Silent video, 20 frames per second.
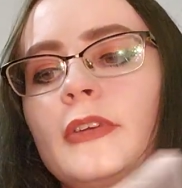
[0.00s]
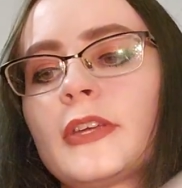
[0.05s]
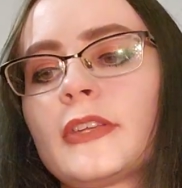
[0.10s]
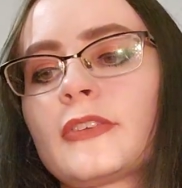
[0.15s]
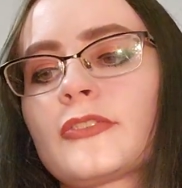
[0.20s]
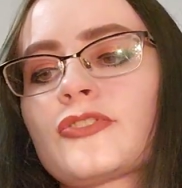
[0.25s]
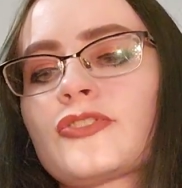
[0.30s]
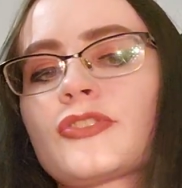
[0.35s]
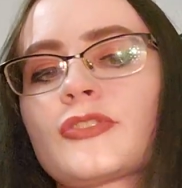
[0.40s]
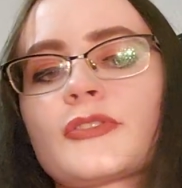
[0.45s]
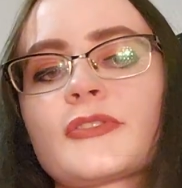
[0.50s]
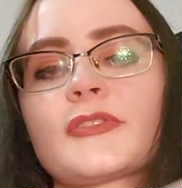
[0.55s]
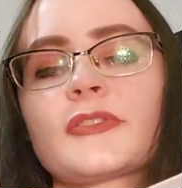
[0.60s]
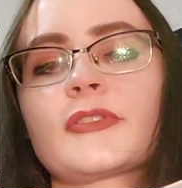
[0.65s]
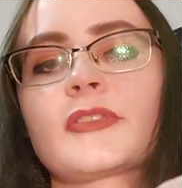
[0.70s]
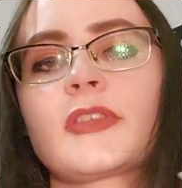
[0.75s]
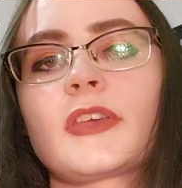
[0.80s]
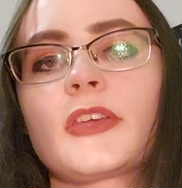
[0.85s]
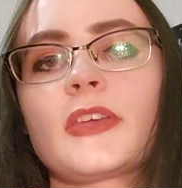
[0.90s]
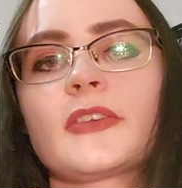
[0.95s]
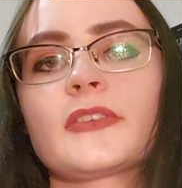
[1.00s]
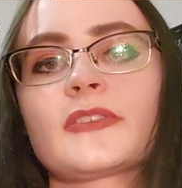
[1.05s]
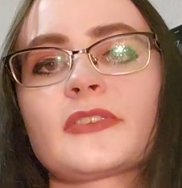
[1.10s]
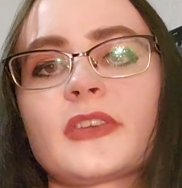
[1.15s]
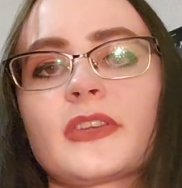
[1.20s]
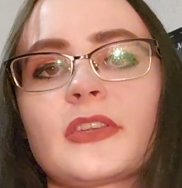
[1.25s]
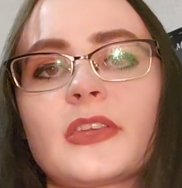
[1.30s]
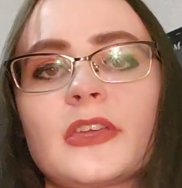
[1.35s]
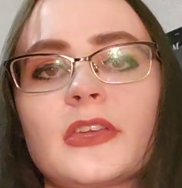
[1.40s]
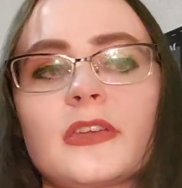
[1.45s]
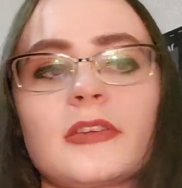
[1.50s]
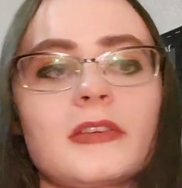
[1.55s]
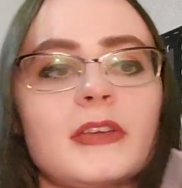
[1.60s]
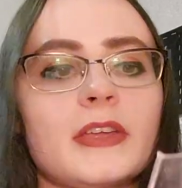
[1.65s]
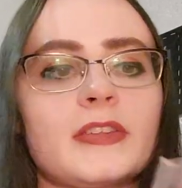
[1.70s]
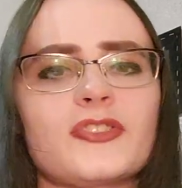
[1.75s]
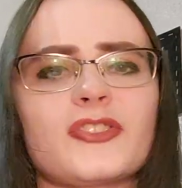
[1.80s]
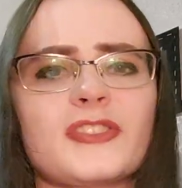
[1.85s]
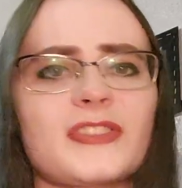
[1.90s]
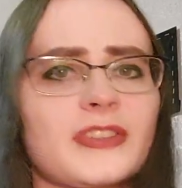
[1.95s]
and it's just the CD
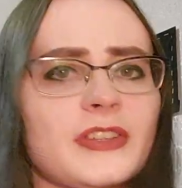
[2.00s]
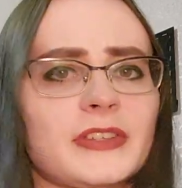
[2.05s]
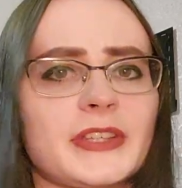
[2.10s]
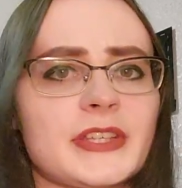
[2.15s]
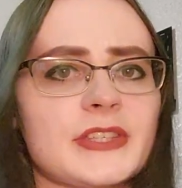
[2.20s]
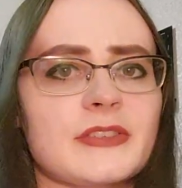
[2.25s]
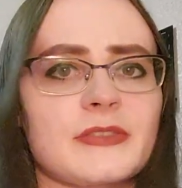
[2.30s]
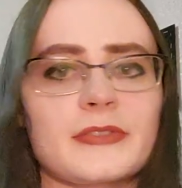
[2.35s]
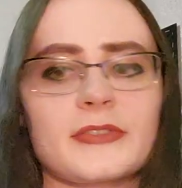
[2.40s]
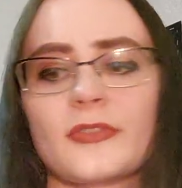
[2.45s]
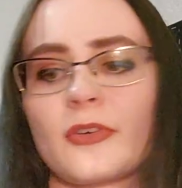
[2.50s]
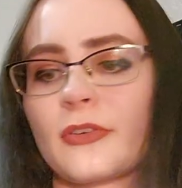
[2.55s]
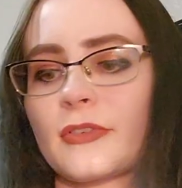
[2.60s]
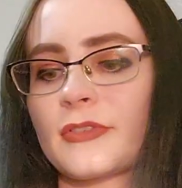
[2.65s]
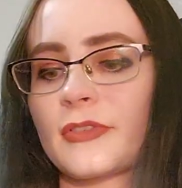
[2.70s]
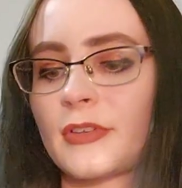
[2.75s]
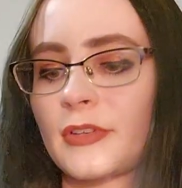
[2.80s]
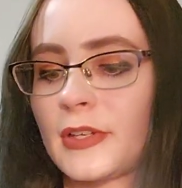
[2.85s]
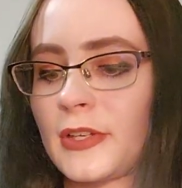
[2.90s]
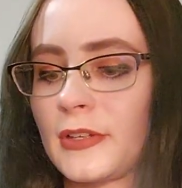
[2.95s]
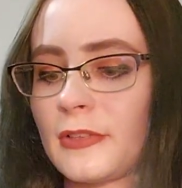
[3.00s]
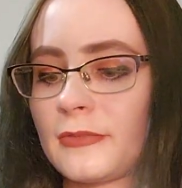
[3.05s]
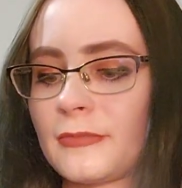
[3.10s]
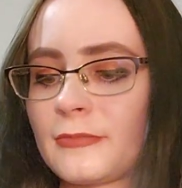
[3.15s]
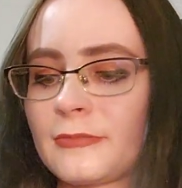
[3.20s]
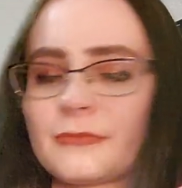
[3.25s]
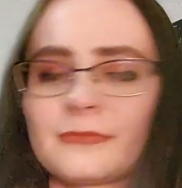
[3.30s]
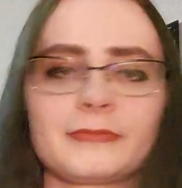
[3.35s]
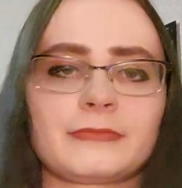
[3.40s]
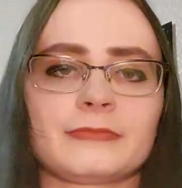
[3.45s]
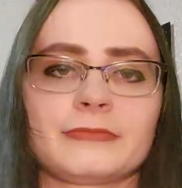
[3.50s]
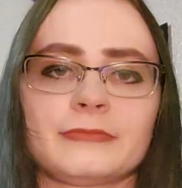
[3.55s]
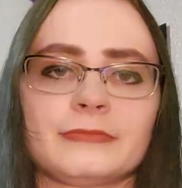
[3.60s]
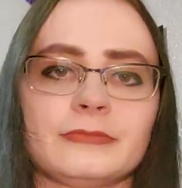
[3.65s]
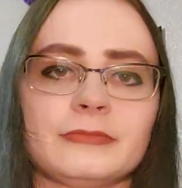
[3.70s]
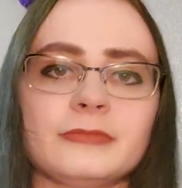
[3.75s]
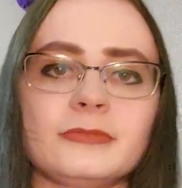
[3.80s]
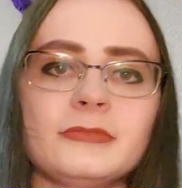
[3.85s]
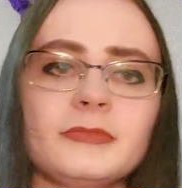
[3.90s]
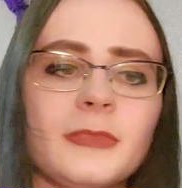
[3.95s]
and just the list of songs on it.
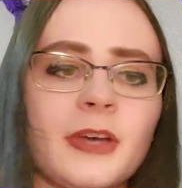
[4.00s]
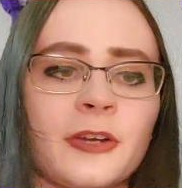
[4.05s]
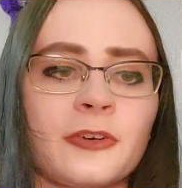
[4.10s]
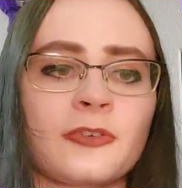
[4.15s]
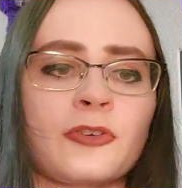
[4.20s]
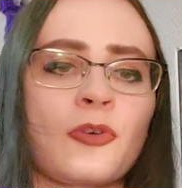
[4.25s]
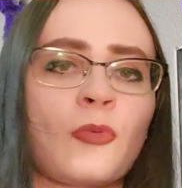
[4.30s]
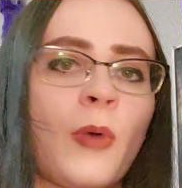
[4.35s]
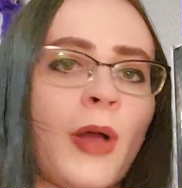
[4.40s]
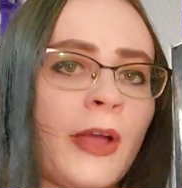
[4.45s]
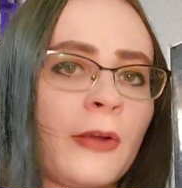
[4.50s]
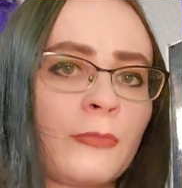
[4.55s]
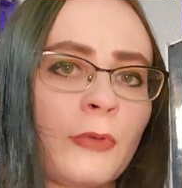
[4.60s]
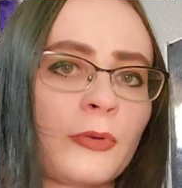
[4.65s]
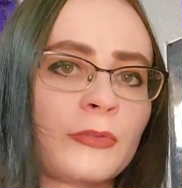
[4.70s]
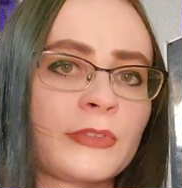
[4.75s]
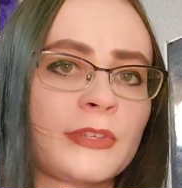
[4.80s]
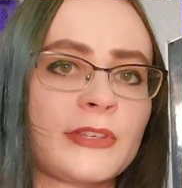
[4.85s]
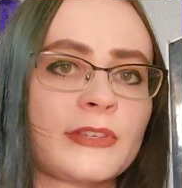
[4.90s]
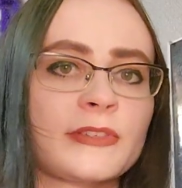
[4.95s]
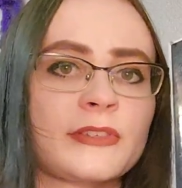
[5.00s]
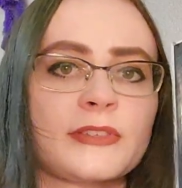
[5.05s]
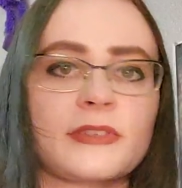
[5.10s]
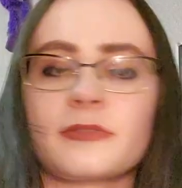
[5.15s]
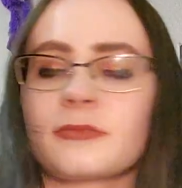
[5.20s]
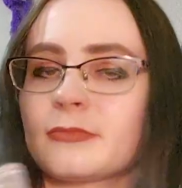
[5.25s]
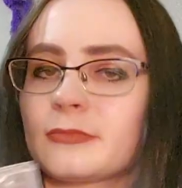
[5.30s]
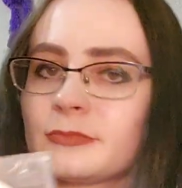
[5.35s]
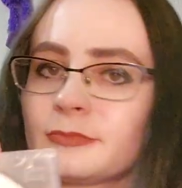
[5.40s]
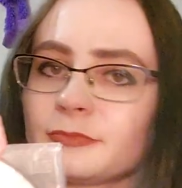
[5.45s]
I don't know why I wrote this.